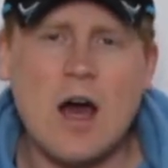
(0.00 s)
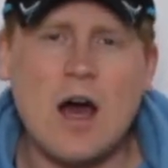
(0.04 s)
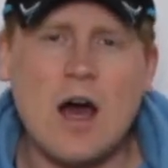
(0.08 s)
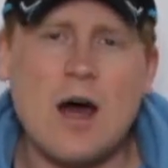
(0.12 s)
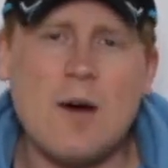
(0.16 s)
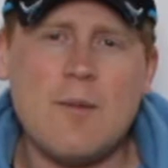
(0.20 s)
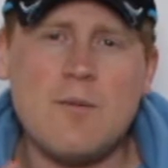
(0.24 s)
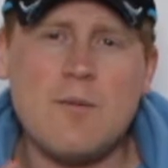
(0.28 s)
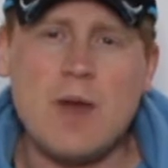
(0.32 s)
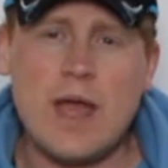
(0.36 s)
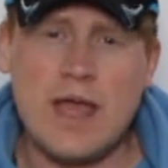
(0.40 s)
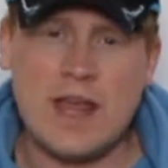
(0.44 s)

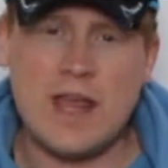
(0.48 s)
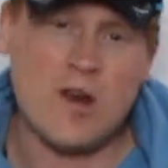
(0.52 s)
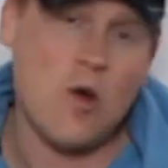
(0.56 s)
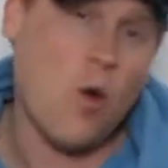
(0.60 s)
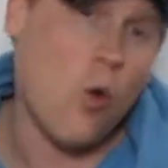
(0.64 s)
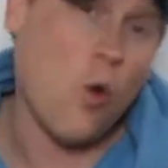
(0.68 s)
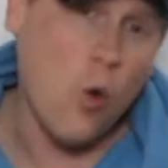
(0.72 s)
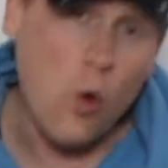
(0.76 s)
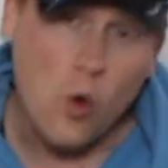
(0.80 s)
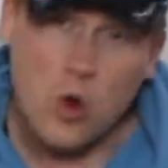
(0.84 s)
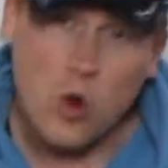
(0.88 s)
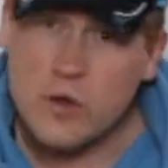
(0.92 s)

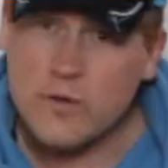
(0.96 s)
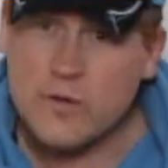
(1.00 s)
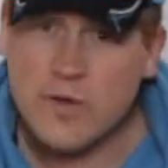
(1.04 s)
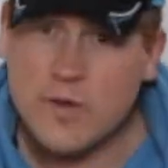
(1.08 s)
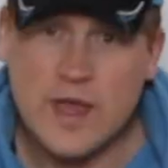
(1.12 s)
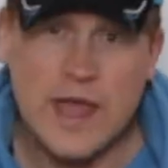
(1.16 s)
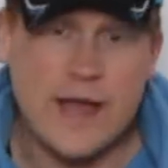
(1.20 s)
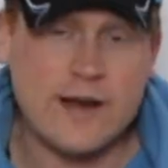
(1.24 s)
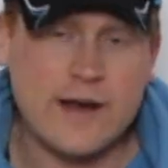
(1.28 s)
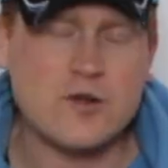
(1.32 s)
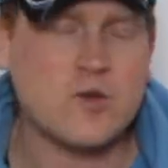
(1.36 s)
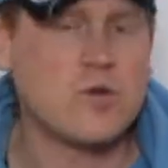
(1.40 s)
and all of
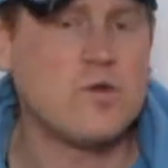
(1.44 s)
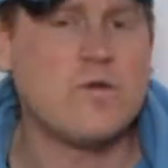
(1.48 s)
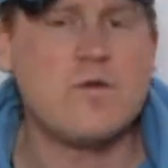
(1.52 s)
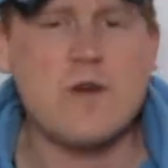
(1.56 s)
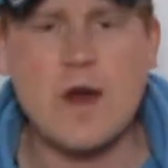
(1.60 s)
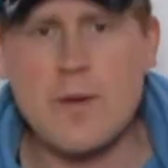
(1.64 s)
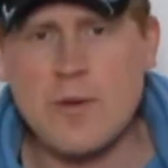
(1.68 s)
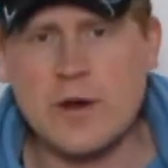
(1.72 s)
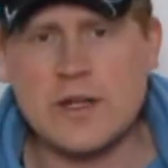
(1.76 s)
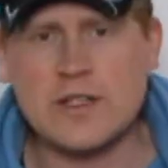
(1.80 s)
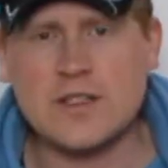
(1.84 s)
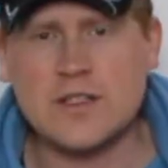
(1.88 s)
the actual
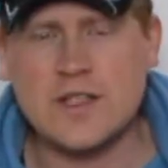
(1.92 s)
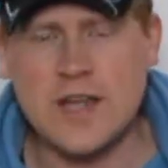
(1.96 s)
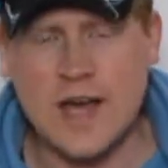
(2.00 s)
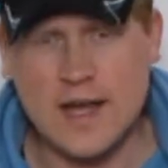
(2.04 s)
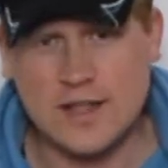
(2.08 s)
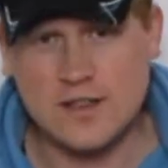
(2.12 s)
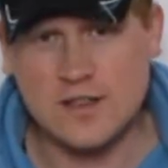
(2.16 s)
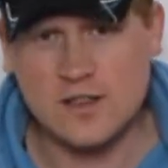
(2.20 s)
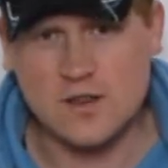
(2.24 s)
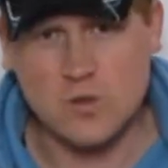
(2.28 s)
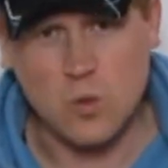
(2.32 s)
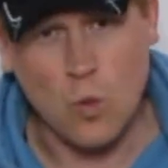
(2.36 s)
fabric
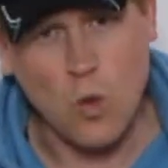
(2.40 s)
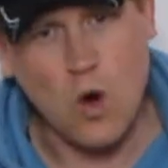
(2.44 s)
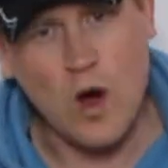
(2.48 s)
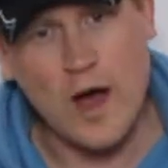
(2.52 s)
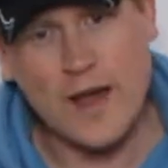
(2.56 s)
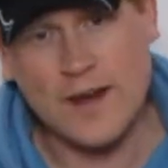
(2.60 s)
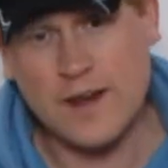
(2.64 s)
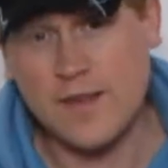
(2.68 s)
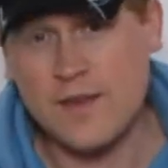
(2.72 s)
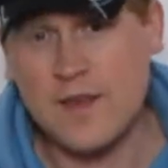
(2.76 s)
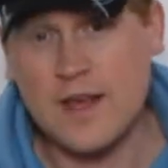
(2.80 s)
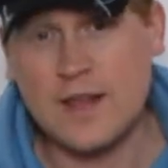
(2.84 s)
starts as
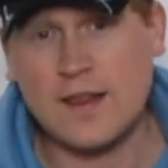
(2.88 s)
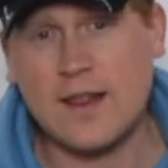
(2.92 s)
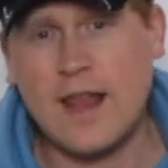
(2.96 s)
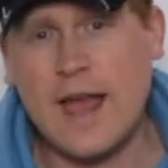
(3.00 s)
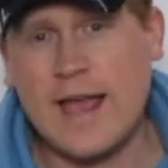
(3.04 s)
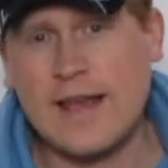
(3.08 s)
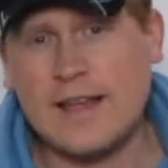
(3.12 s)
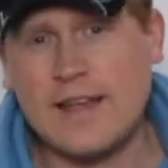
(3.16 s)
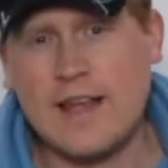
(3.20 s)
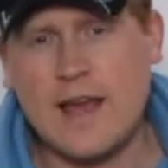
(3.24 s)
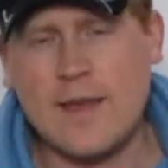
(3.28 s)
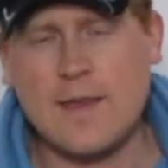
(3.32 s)
white and they
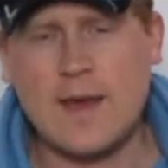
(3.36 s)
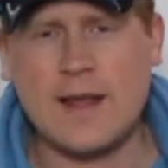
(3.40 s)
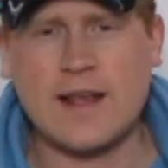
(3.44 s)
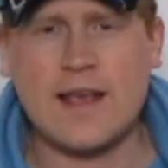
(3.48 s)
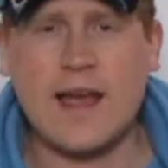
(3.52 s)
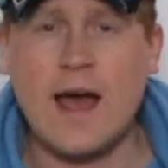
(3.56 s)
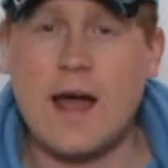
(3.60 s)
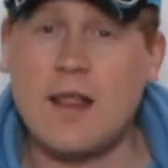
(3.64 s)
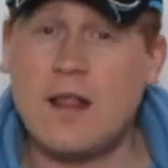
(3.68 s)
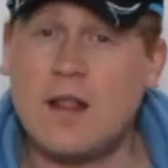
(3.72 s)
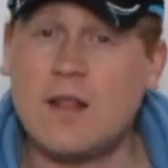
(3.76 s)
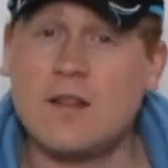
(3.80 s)
lay down
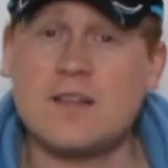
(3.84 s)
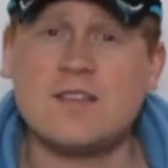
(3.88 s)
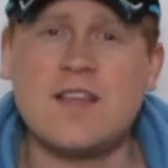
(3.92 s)
that colour.